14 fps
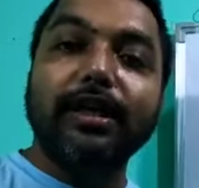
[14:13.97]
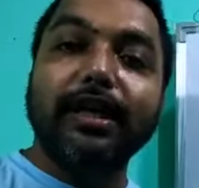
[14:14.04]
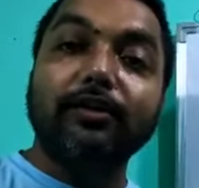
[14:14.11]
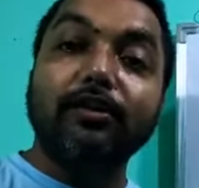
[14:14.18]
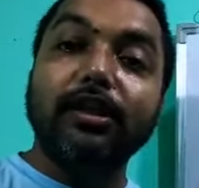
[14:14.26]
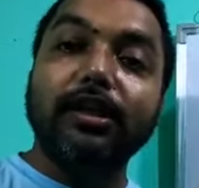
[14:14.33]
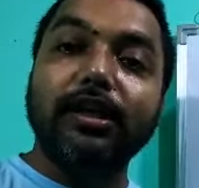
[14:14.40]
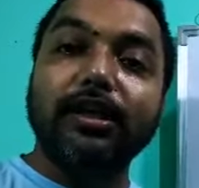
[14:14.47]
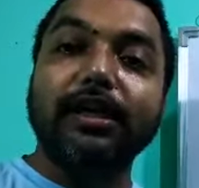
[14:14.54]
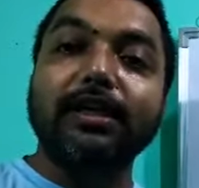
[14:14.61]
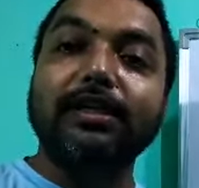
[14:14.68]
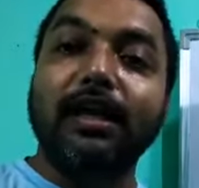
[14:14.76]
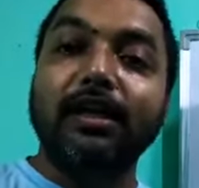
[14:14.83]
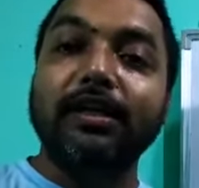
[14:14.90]
then only he
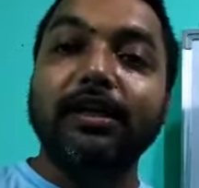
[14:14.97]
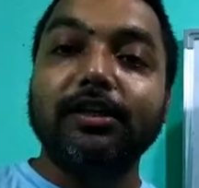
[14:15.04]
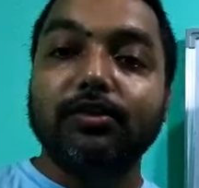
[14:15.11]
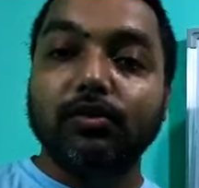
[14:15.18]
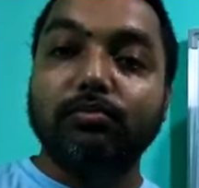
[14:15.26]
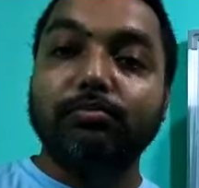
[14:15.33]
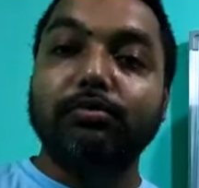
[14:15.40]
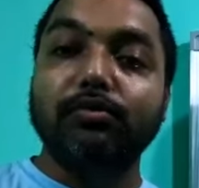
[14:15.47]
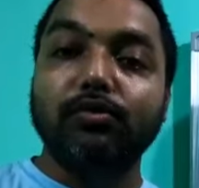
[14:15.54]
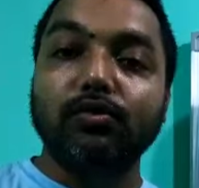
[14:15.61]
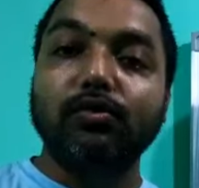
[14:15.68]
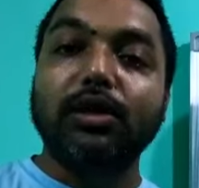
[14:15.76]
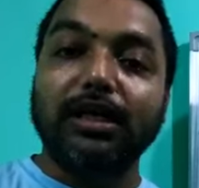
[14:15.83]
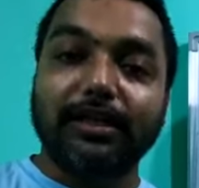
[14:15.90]
can turn it to
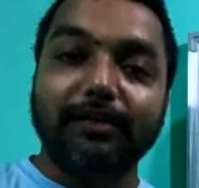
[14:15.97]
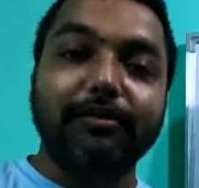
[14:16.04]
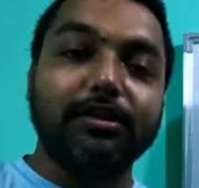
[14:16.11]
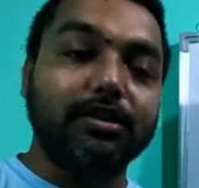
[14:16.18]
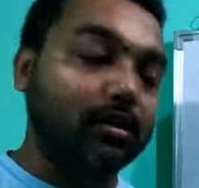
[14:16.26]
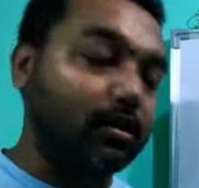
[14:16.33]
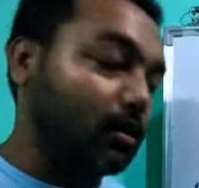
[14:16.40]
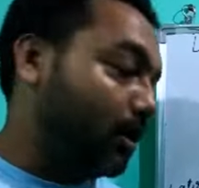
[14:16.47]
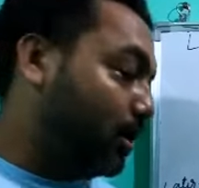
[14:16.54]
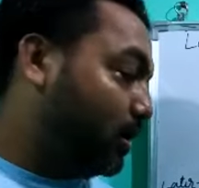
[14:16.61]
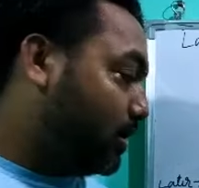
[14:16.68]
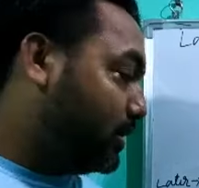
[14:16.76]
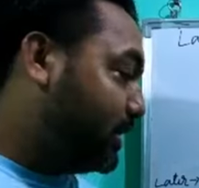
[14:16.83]
do cultivation.